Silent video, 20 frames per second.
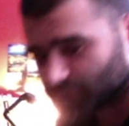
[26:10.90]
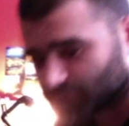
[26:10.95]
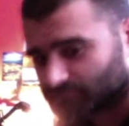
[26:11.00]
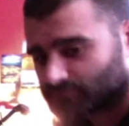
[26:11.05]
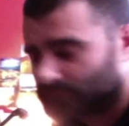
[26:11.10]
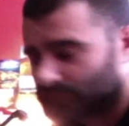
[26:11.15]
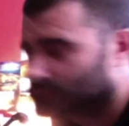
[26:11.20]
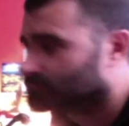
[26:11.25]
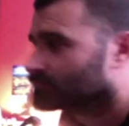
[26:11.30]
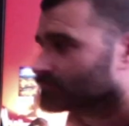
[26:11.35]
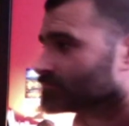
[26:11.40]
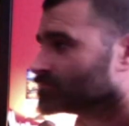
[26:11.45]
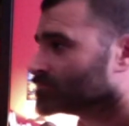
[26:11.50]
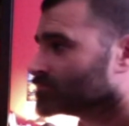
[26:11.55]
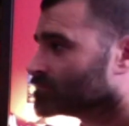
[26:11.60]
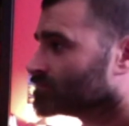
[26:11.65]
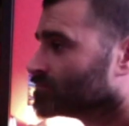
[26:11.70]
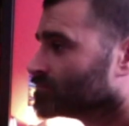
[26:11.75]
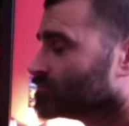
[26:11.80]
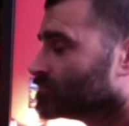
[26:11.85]
understood that
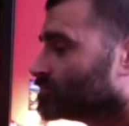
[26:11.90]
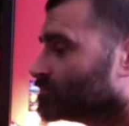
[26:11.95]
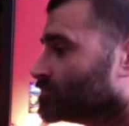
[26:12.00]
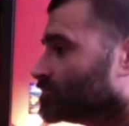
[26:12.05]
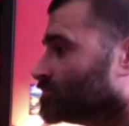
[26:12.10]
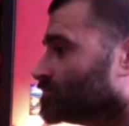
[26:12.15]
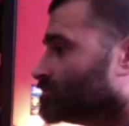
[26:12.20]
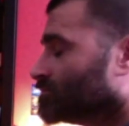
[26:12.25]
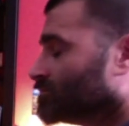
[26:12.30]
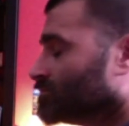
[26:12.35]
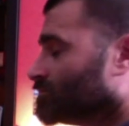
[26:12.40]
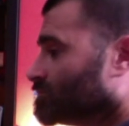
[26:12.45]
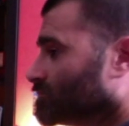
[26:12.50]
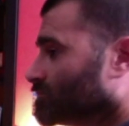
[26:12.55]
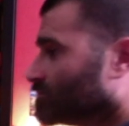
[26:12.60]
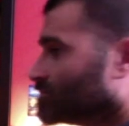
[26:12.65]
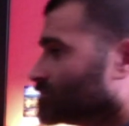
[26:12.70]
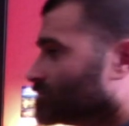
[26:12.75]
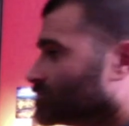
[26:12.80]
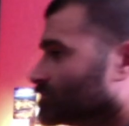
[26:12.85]
it's time to say knock
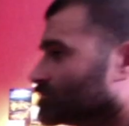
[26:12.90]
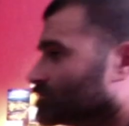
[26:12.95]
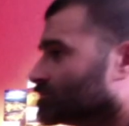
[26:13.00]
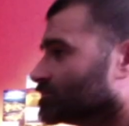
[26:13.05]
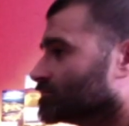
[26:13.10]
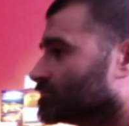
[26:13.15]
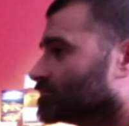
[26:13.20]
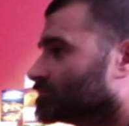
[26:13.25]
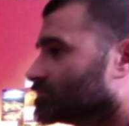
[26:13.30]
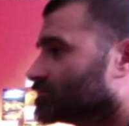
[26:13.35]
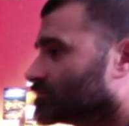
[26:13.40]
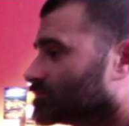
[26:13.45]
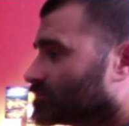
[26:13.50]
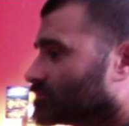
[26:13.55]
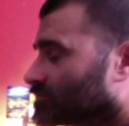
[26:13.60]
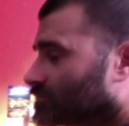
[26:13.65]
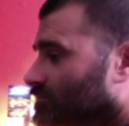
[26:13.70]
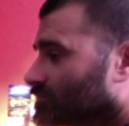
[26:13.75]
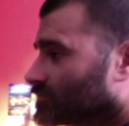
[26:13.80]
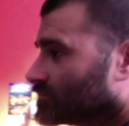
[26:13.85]
it there, someone else can take the